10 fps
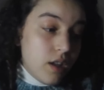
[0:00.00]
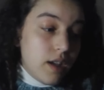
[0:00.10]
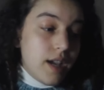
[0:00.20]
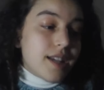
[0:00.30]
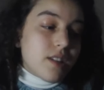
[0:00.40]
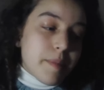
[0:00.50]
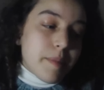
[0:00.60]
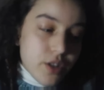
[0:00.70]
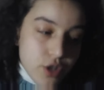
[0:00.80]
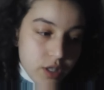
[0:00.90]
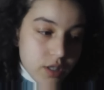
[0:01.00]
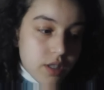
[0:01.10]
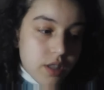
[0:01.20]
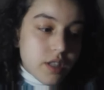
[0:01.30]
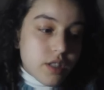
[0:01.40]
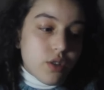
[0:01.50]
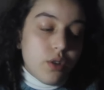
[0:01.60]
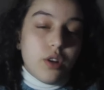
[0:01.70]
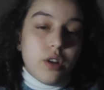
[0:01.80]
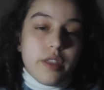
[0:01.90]
As I mentioned, this
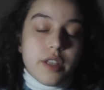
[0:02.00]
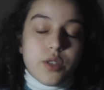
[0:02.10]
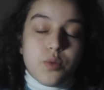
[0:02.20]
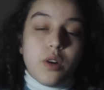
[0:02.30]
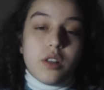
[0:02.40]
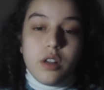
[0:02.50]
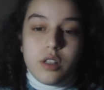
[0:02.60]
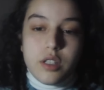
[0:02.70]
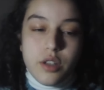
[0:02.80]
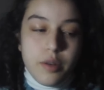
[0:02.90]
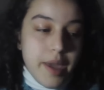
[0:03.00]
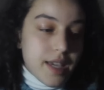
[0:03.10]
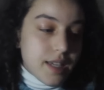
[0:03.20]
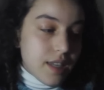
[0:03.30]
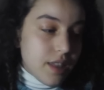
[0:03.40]
will also make the